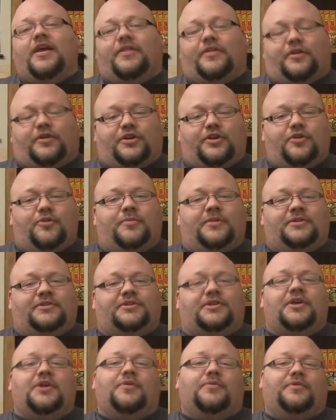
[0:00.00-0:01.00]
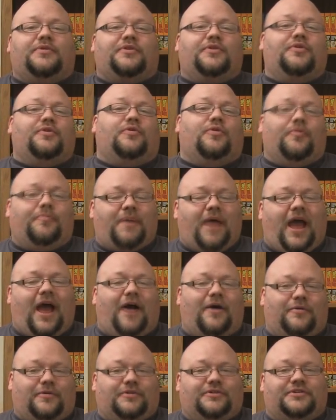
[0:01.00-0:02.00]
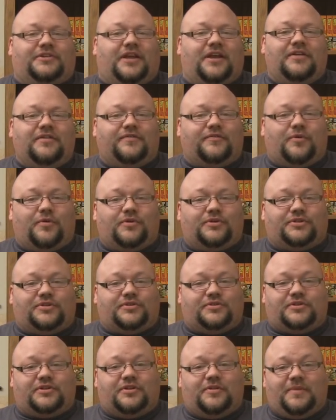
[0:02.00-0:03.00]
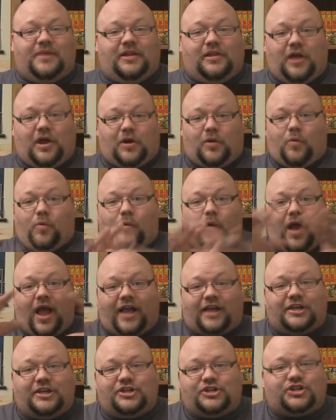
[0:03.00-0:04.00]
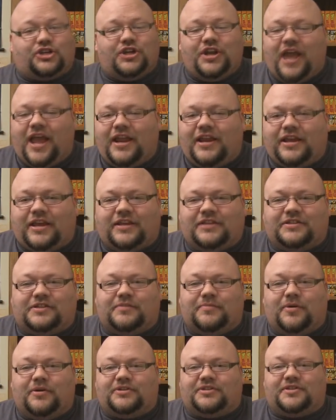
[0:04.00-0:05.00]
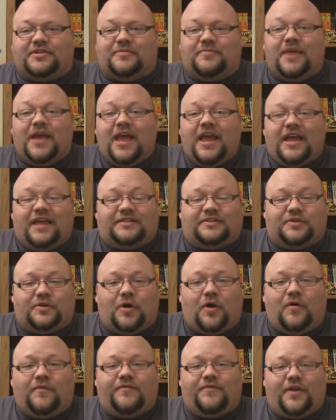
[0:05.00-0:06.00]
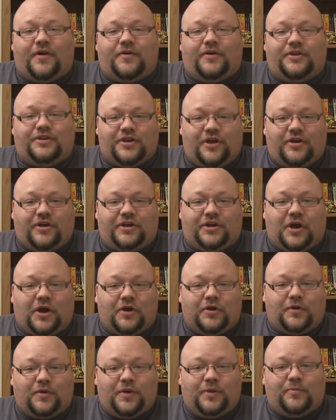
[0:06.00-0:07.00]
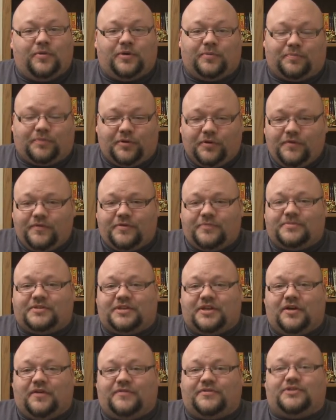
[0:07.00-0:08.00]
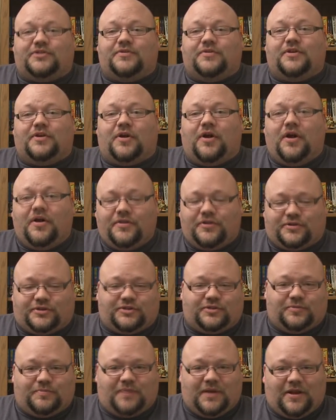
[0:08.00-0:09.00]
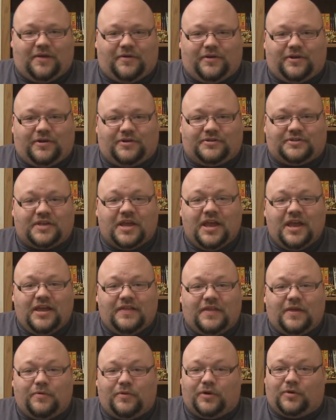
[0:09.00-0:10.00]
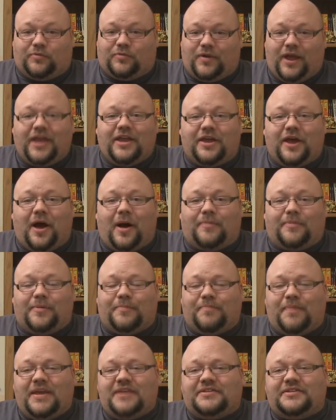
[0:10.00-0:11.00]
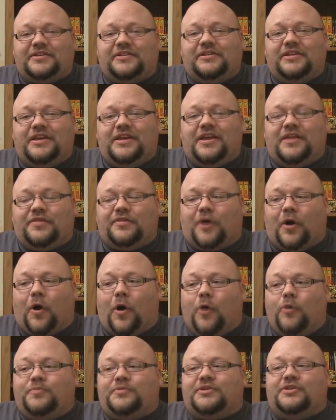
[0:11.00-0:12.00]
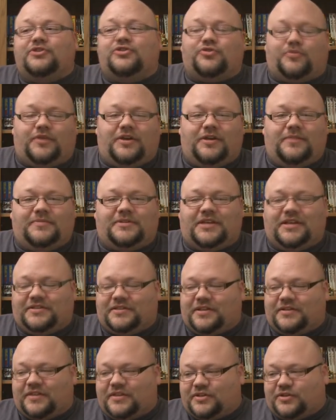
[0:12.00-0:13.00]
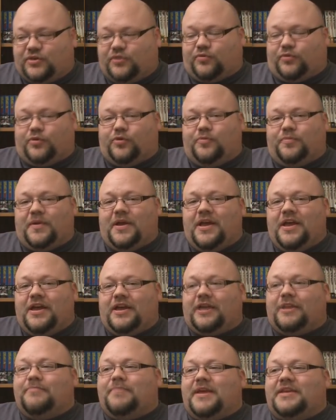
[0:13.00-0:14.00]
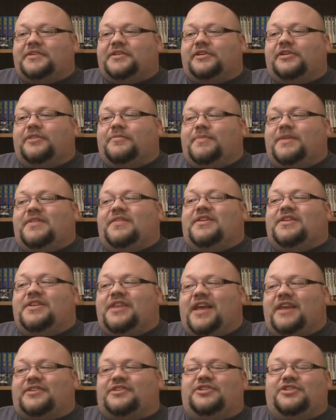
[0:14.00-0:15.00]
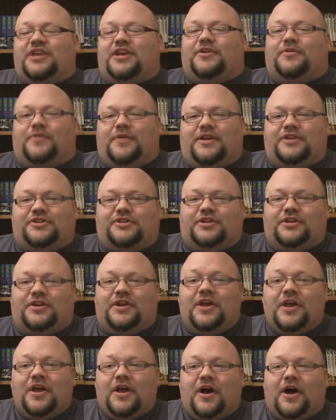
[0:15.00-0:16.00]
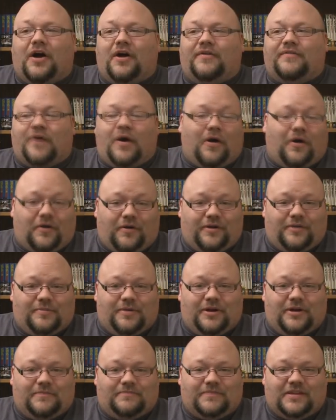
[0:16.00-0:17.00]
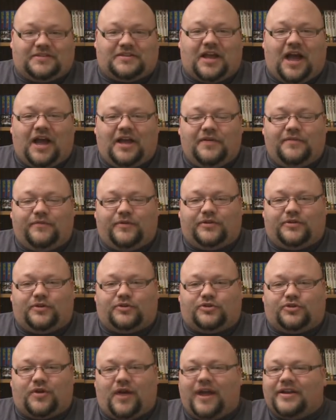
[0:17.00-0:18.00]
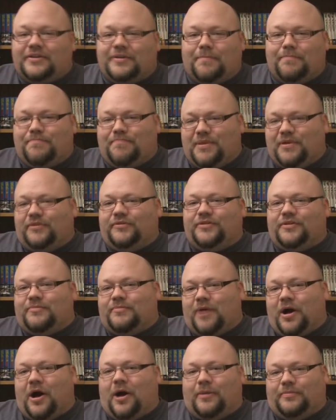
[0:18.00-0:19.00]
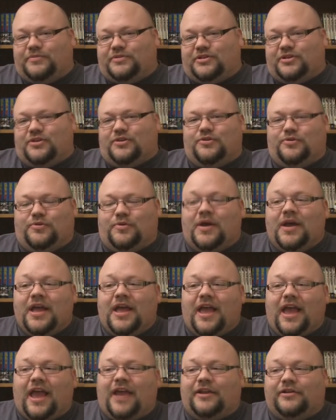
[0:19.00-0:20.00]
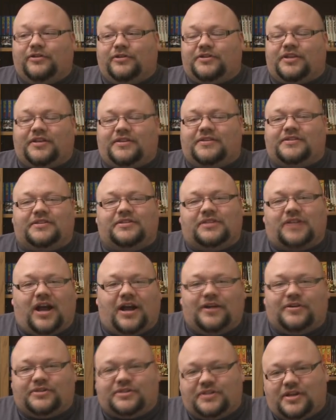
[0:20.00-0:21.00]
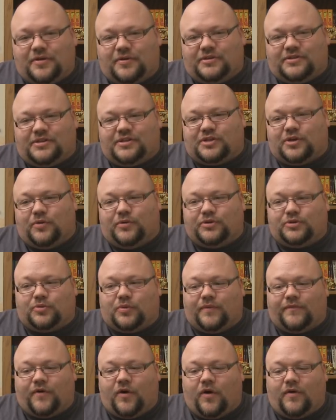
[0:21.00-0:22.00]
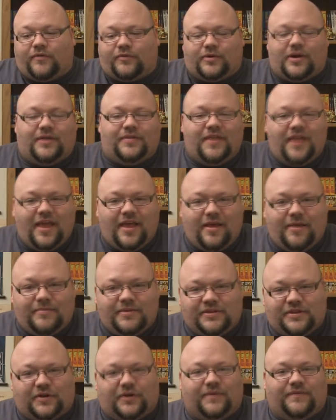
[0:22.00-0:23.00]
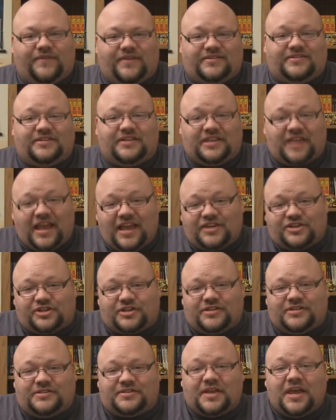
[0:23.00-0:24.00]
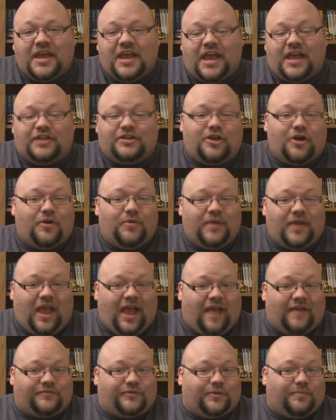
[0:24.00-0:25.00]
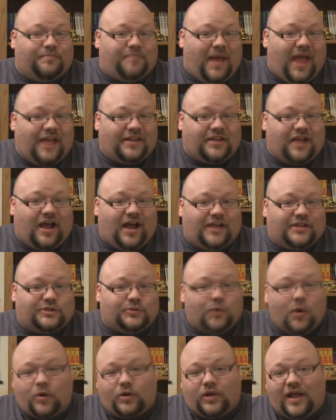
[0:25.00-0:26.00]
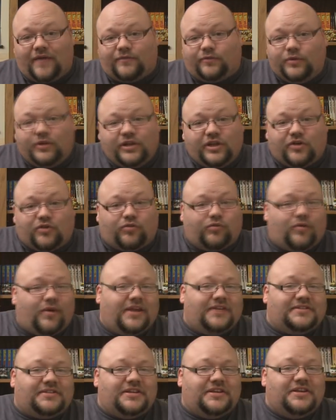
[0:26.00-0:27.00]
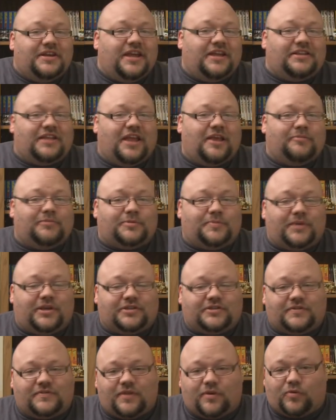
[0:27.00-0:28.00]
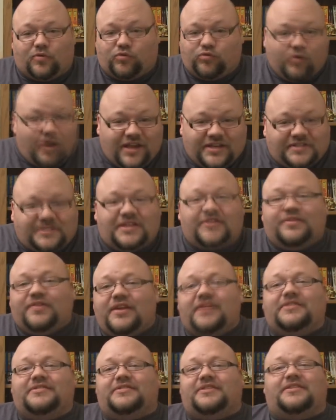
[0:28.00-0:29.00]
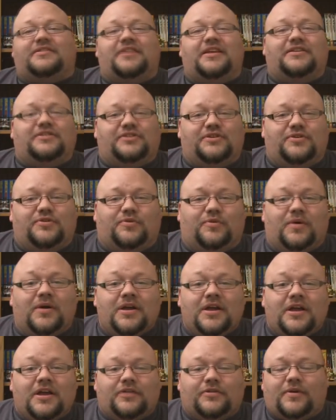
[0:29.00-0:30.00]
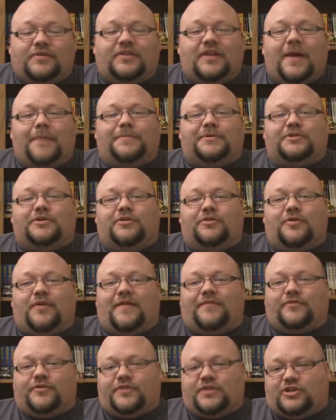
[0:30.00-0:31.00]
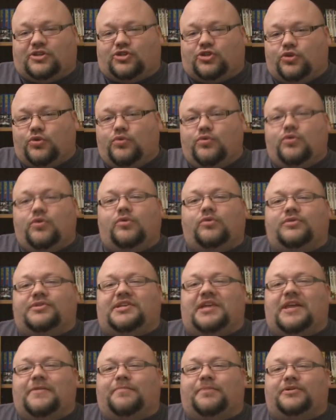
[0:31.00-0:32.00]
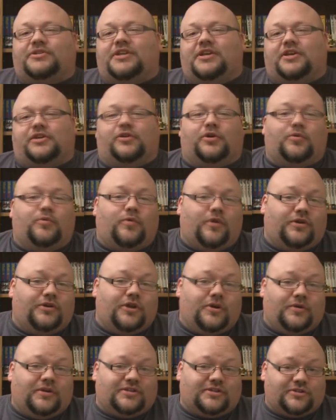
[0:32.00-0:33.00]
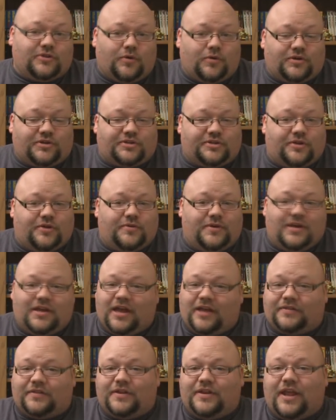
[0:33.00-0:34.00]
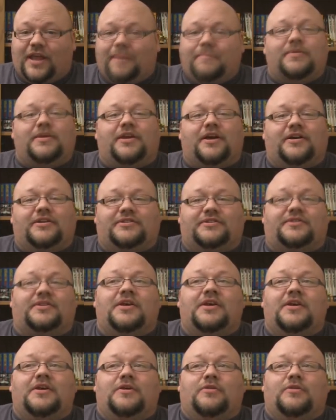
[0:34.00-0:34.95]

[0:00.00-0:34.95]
They're humans with ghoul powers. And of course, there's going to be a lot of wacky shenanigans amongst them, as they're all very young and hungry and want to prove themselves to their other superiors. They want to rank up. Basically, the hopes and dreams is that this group can basically be the next generation of Arima. That's kind of what they're trying to build them up to. And it looks like this entire series is going to revolve around them and their investigations and going after bad guys who all have really crazy nicknames because of the crazy things that they do. Throughout the episode, they're after these two ghouls in particular, one known as Torso. He got the name because,